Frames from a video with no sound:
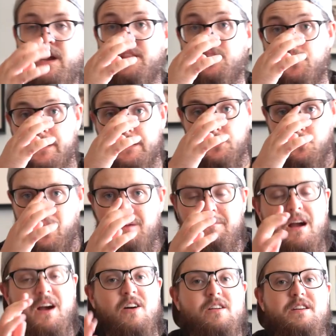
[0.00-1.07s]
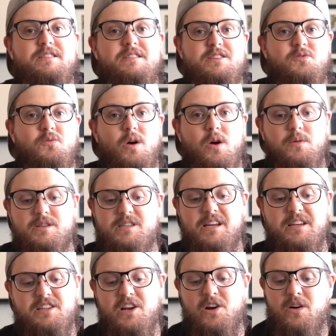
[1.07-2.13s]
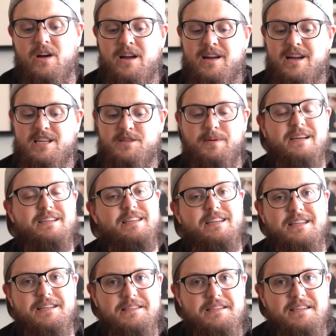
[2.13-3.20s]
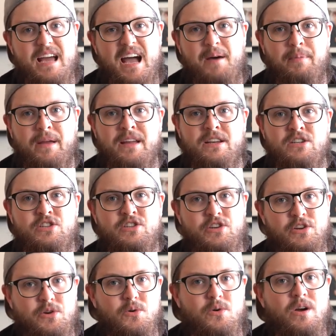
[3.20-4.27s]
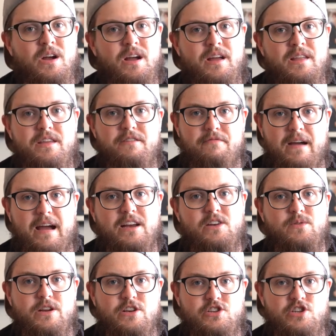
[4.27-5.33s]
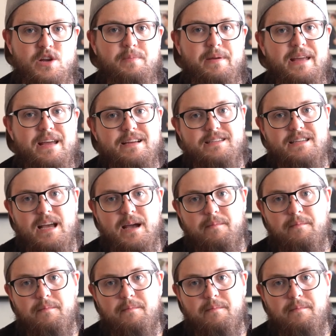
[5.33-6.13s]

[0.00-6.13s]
And the reason why my harness doesn't work with Sync 2 is because it doesn't tap into the factory GPS